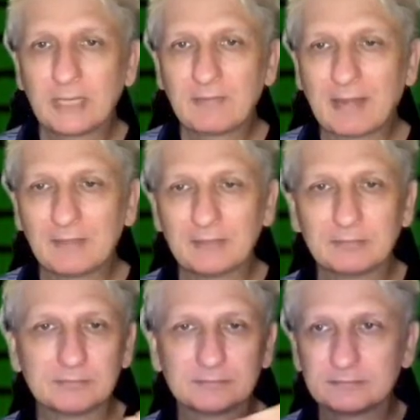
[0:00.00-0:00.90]
where
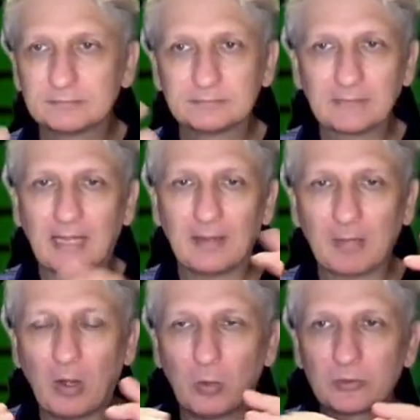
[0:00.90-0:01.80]
instead of having
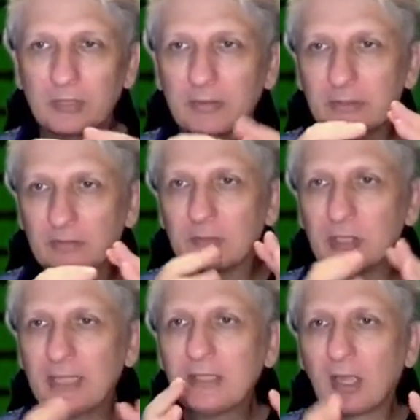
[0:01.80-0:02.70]
um, a whole
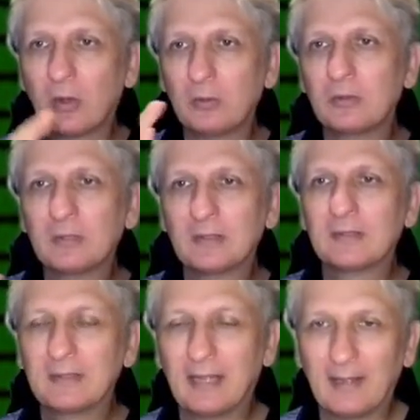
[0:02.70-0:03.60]
series of machine
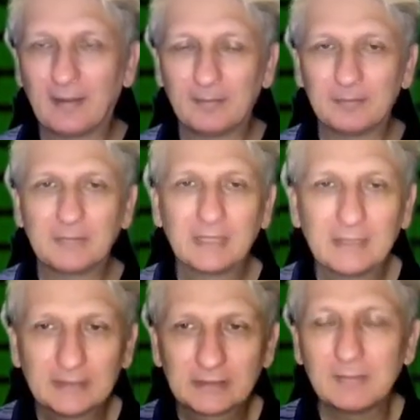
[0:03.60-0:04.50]
code
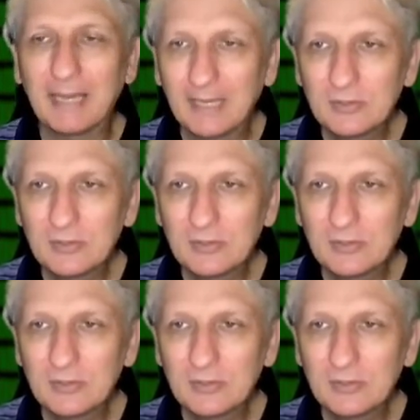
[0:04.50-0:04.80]
um,